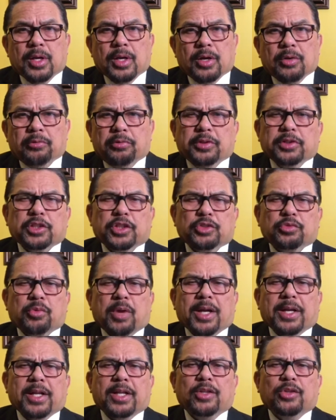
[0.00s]
Verses
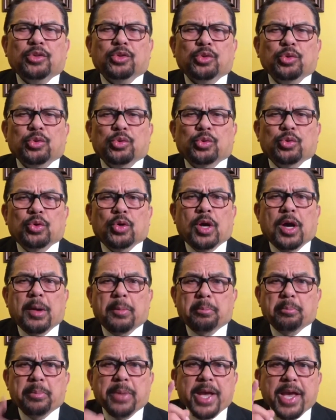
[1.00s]
1 and 2,
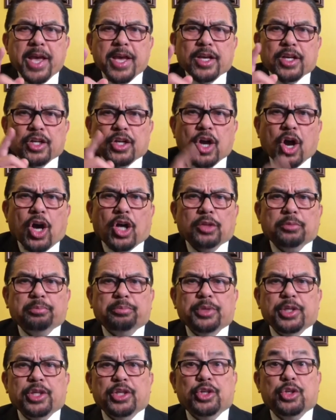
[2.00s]
may God
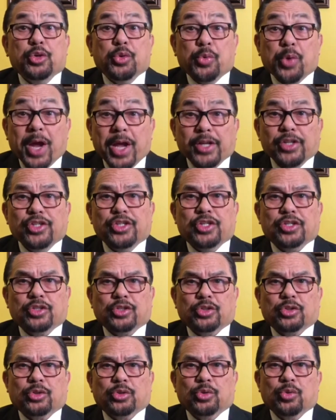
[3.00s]
be
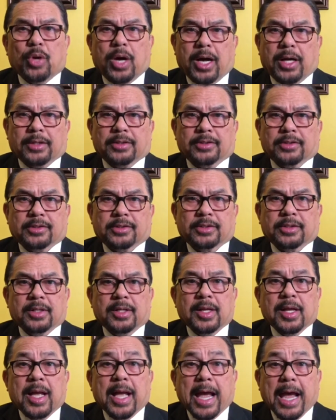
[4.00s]
gracious to us
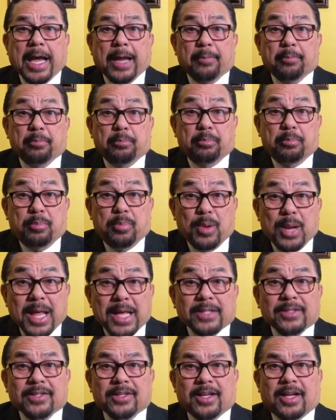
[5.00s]
and
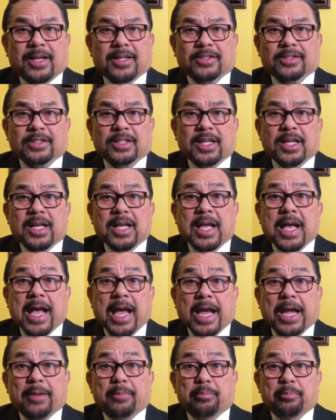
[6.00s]
bless us
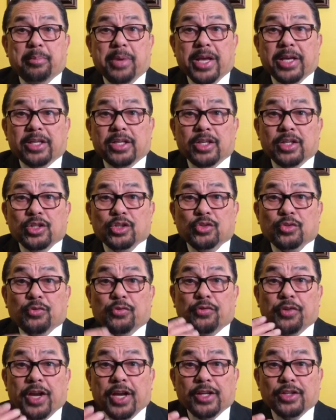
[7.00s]
and make his
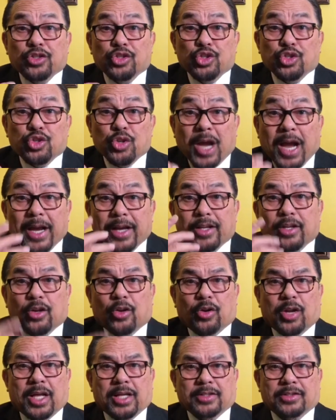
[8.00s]
face shine
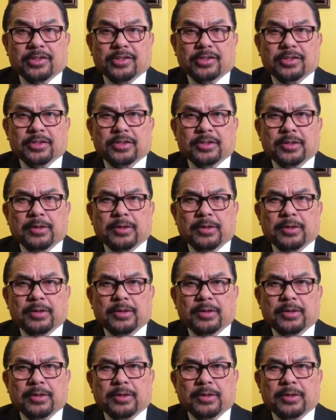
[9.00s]
on us,